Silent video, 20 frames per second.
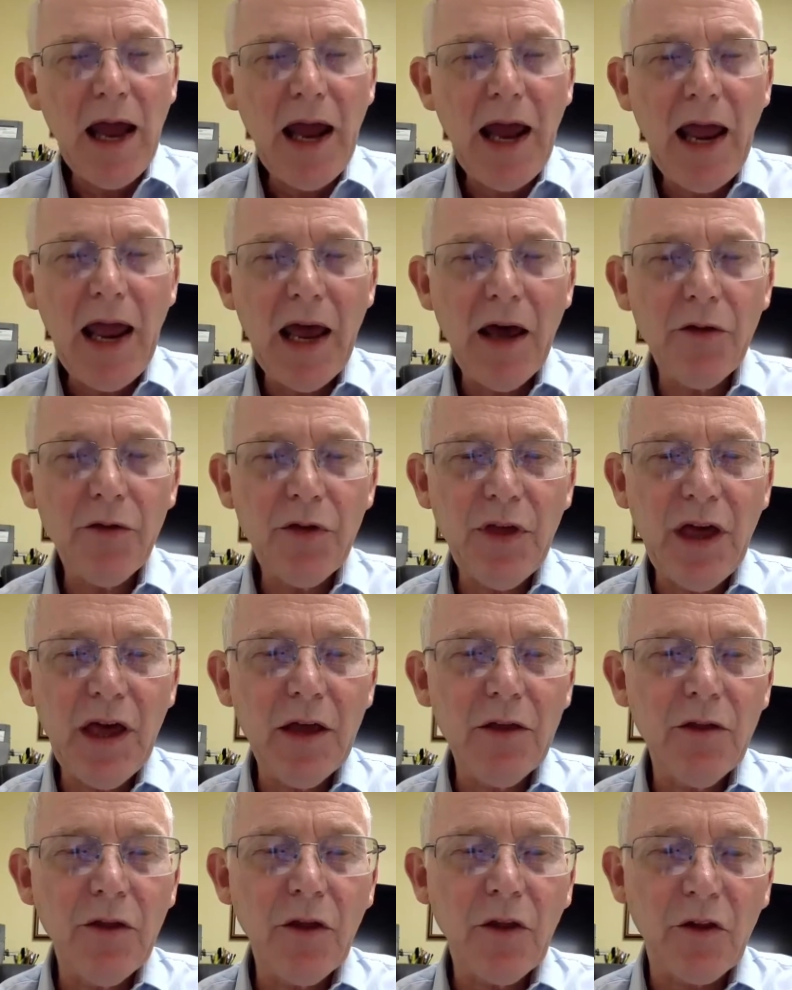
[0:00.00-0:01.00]
and
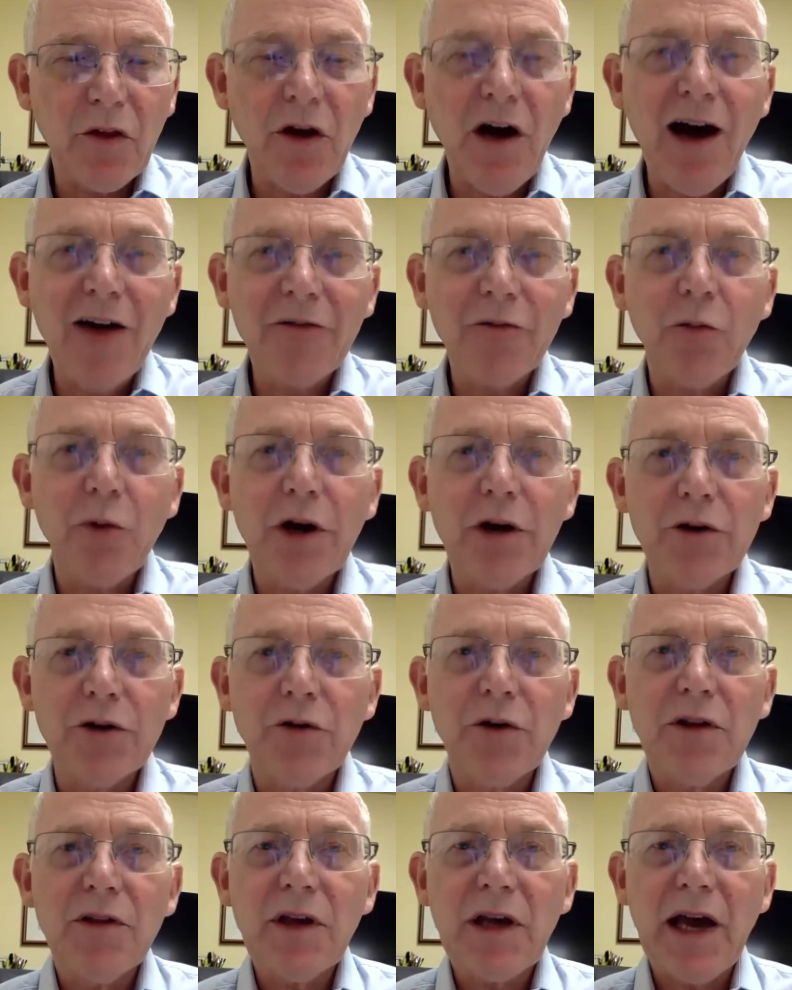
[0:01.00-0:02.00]
then the software
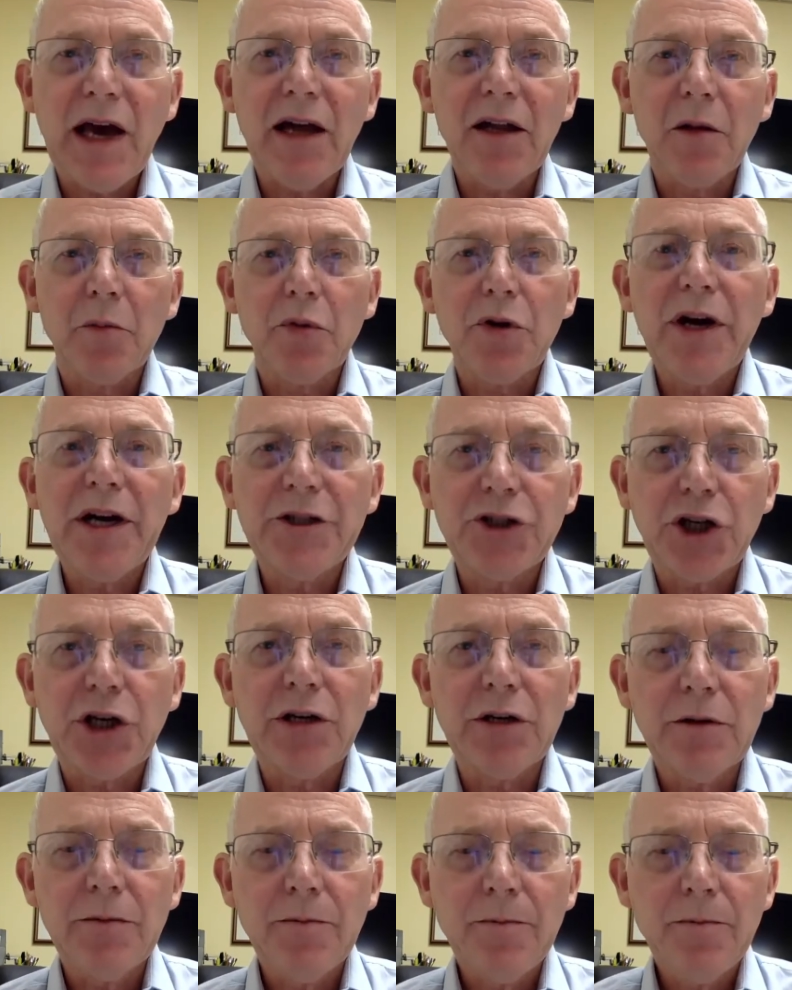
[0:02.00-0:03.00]
during the calibration